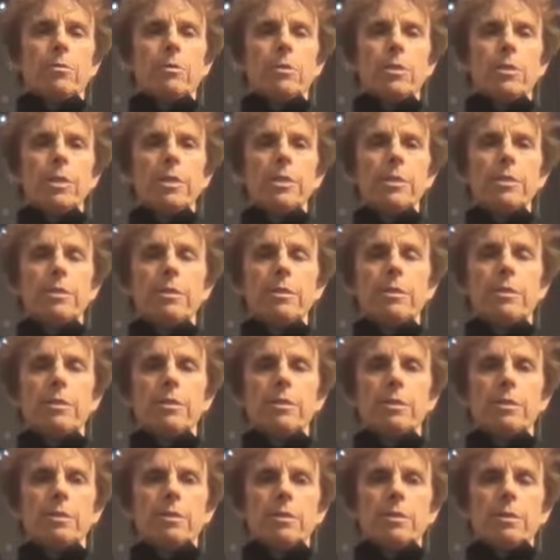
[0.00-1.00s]
Release,
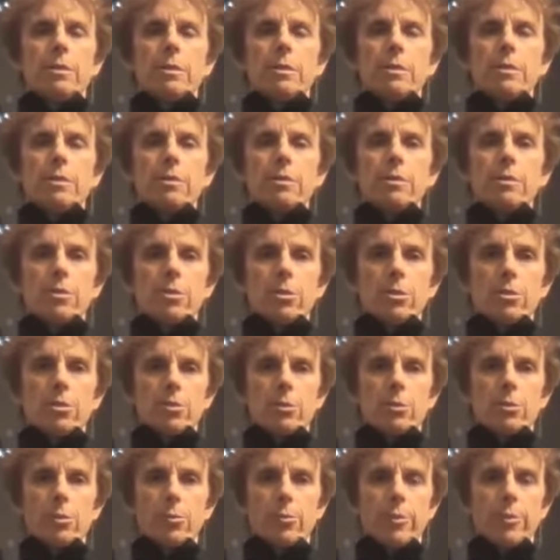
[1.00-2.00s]

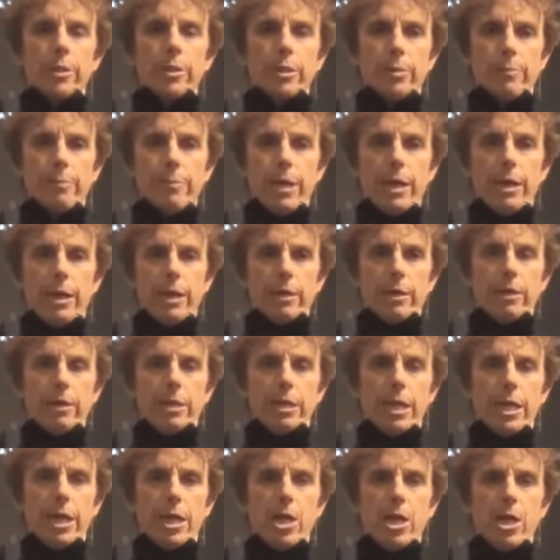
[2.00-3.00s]
shoulder blades back and
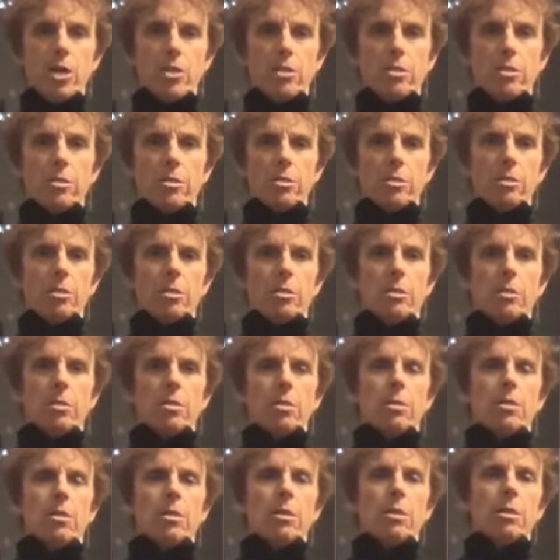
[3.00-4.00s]
down.
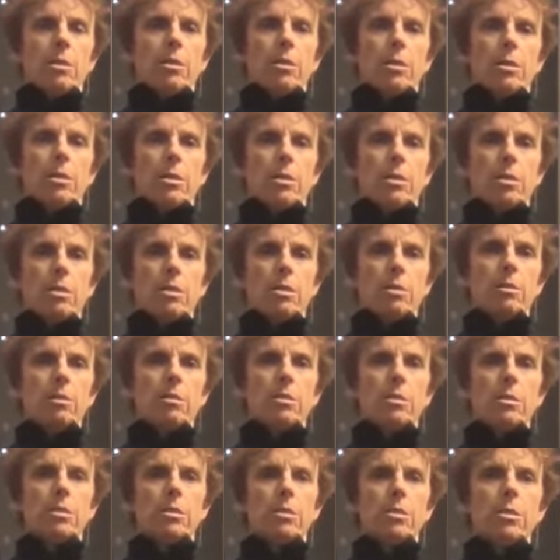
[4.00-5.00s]

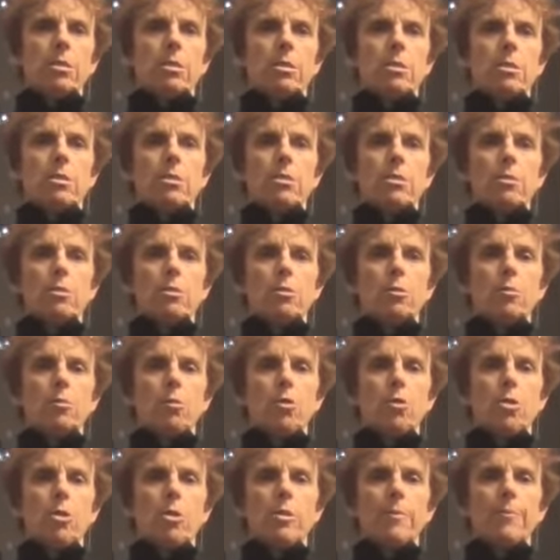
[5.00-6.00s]
Good, 2
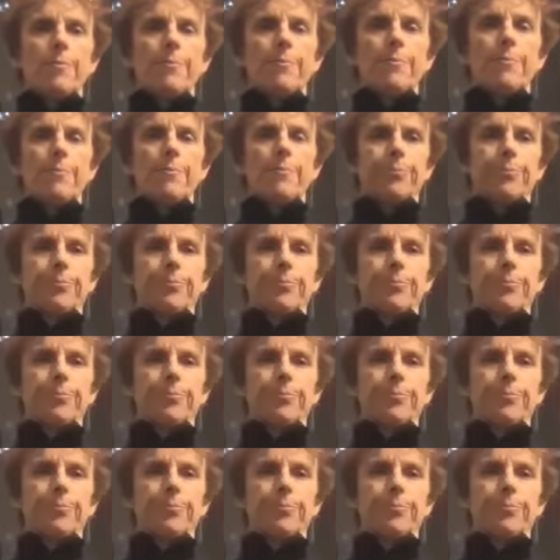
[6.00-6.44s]
more.